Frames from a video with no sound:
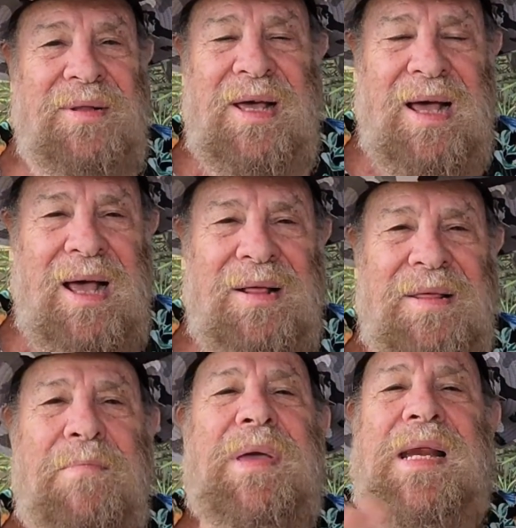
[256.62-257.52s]
the
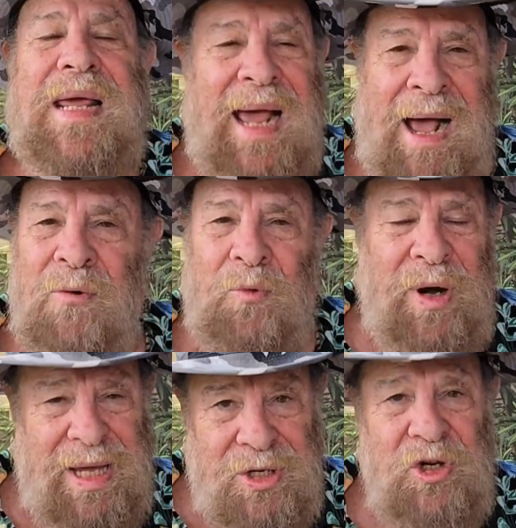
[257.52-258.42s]
the media
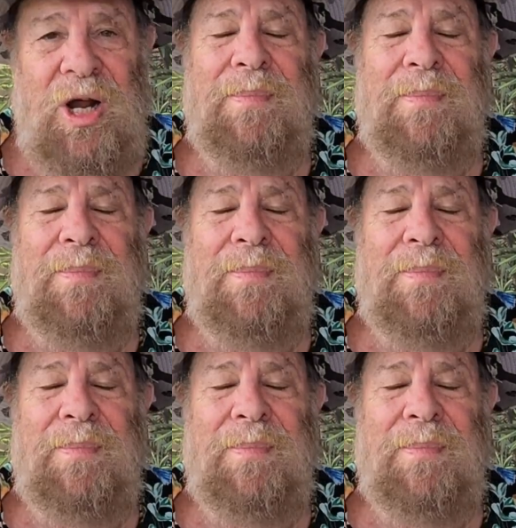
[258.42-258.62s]
outrage